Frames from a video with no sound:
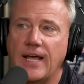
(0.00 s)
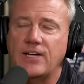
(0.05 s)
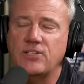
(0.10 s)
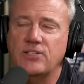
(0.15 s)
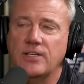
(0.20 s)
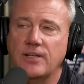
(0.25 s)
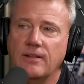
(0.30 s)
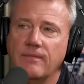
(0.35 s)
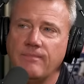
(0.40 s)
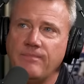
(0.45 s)

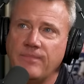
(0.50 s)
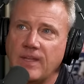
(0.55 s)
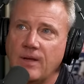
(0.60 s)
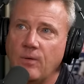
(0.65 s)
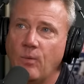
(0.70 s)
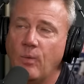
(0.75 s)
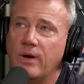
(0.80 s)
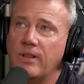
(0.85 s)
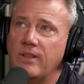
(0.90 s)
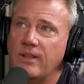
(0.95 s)
Actually,
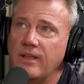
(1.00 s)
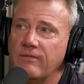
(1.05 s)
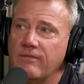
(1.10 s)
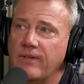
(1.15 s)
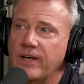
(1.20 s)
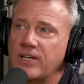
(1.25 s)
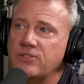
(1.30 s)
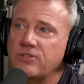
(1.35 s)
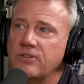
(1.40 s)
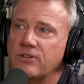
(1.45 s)
one of the
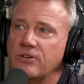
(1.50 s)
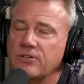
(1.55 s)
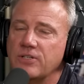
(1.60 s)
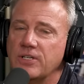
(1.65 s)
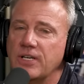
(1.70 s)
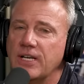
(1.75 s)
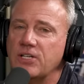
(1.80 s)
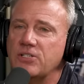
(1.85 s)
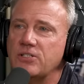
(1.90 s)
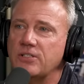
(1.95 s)
investors
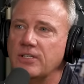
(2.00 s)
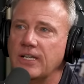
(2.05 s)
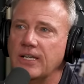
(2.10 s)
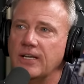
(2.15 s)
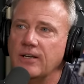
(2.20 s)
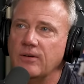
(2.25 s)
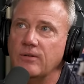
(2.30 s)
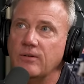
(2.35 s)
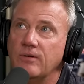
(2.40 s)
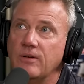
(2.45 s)
initially
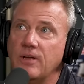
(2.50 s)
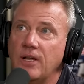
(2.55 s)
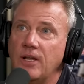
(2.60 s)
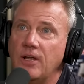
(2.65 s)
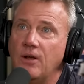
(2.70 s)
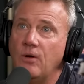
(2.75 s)
in